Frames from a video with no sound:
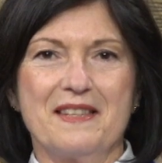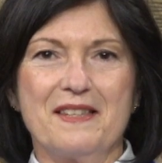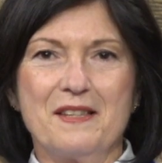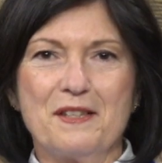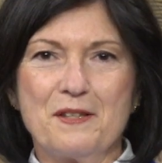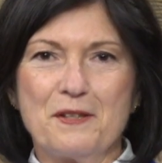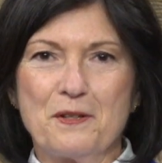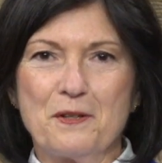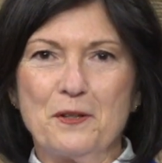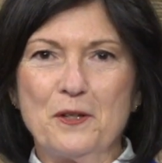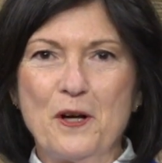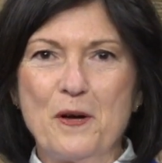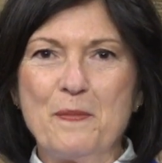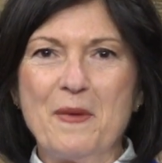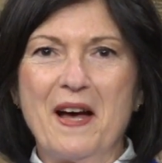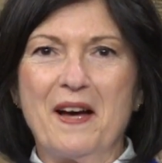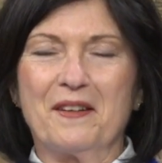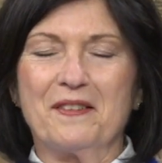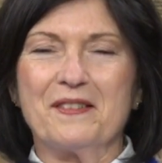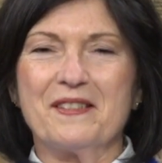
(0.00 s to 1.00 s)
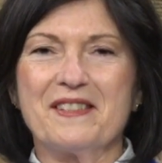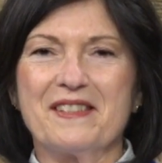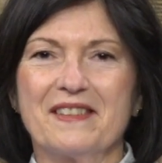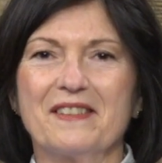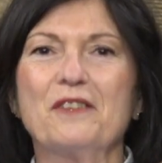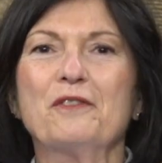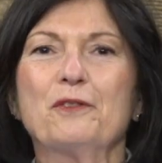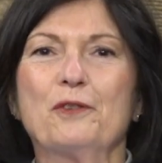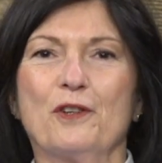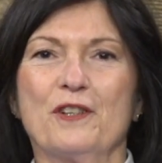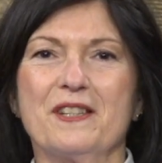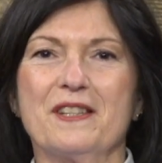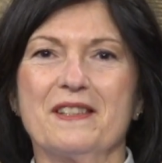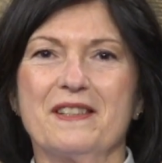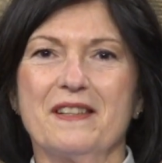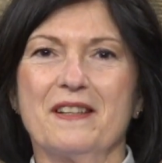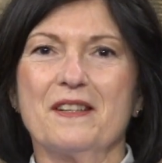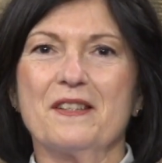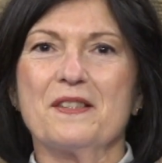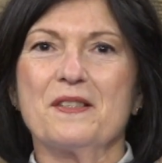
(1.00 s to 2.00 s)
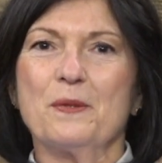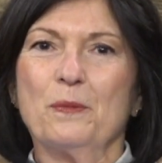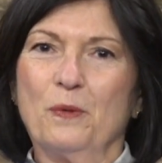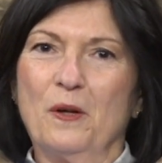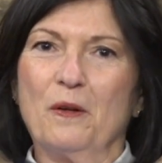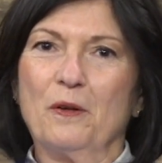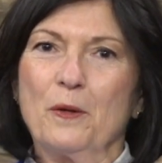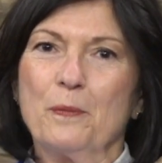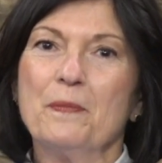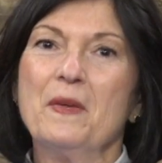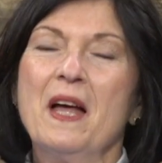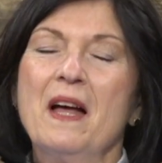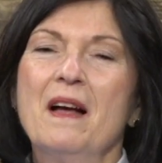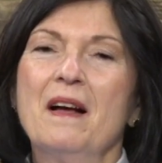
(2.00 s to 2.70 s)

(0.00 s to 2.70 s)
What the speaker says: is The Law Matters. Of course it does. Welcome.